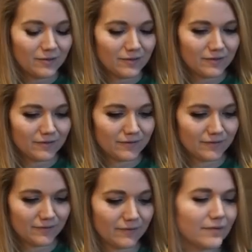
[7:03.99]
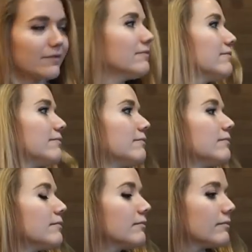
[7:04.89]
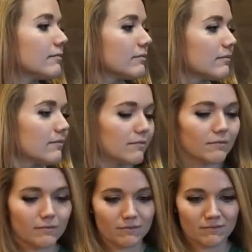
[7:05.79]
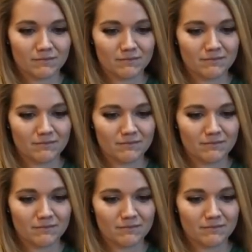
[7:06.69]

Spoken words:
No words are spoken by the person on screen.